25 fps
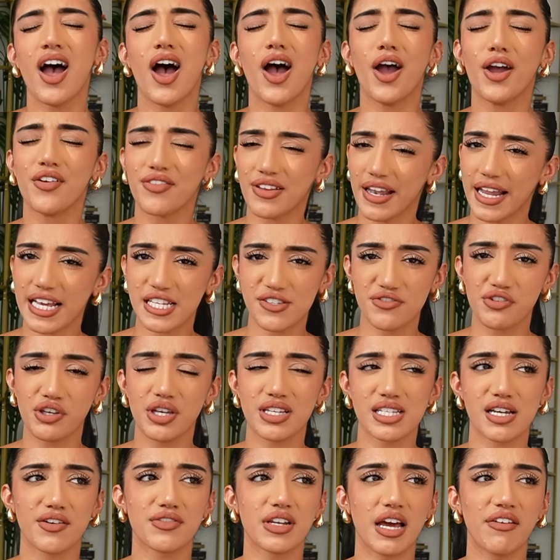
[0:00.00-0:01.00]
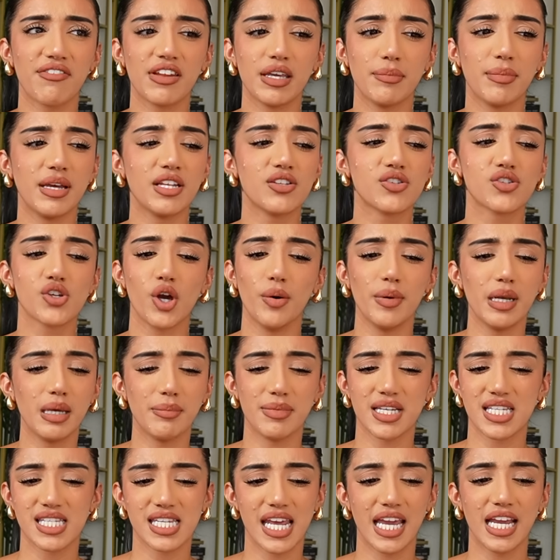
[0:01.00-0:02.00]
Over the last few years, I've definitely made so many
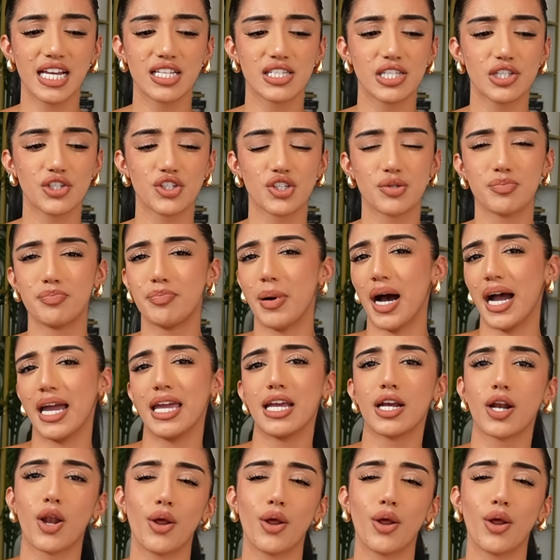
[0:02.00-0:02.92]
mistakes in just buying